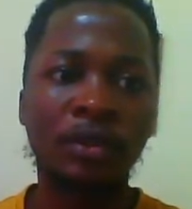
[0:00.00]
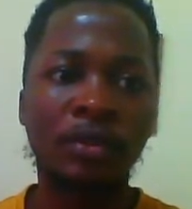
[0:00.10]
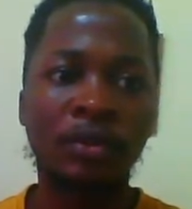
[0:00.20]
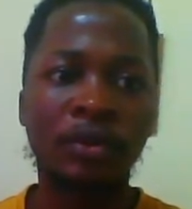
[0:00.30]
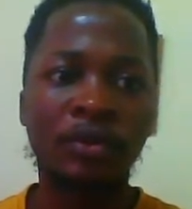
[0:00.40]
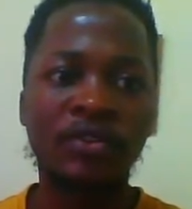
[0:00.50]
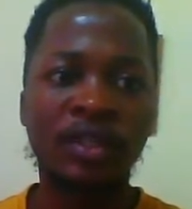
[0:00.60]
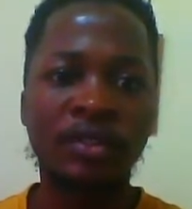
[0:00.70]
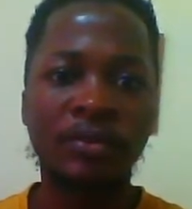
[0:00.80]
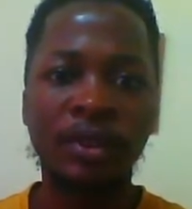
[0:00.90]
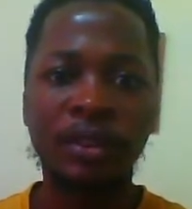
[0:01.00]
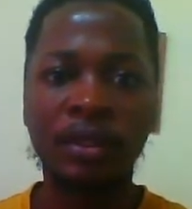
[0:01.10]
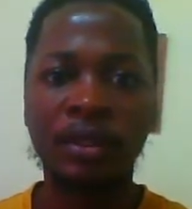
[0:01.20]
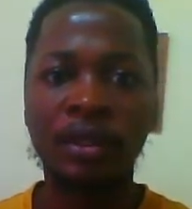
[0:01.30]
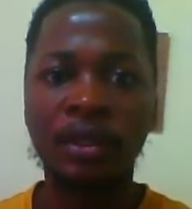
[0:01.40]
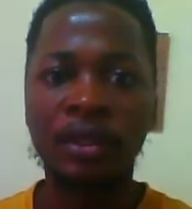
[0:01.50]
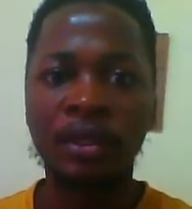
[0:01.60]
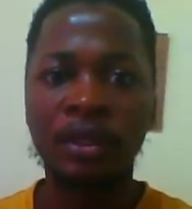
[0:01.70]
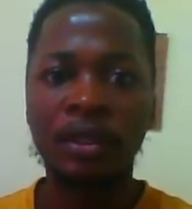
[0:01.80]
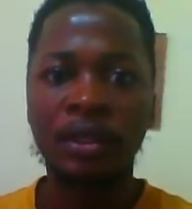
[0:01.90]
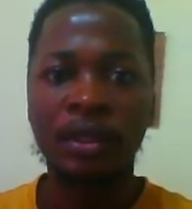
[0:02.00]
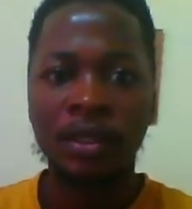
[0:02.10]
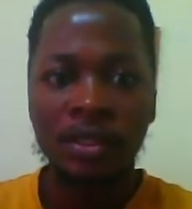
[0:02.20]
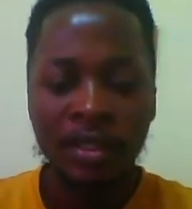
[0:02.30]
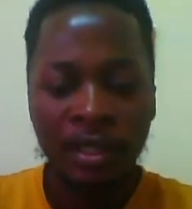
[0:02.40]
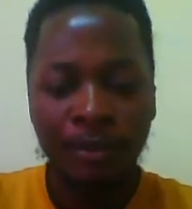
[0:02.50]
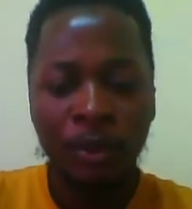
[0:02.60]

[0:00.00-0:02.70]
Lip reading: on the settlement and then tap